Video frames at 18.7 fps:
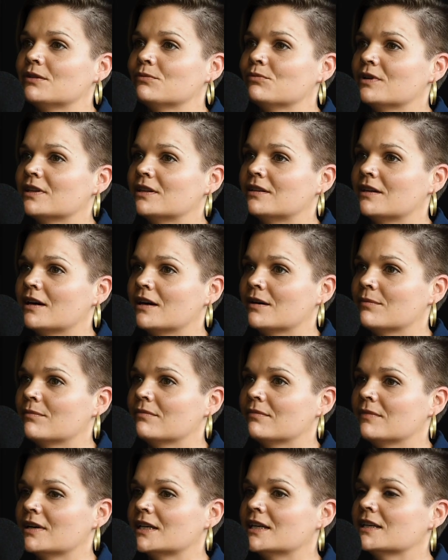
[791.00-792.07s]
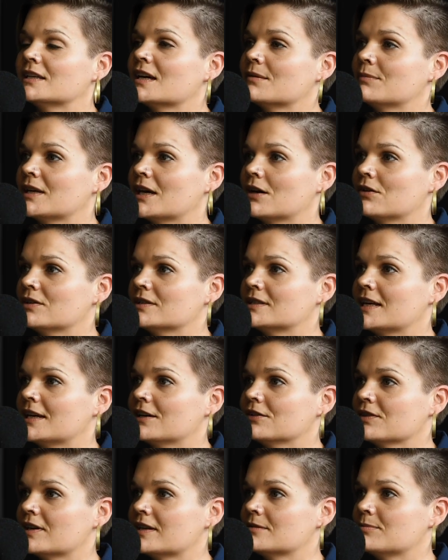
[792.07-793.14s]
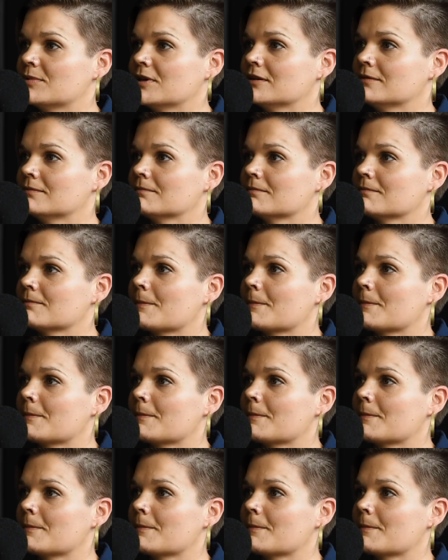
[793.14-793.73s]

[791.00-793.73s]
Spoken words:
in with a kid coming out as gay or lesbian.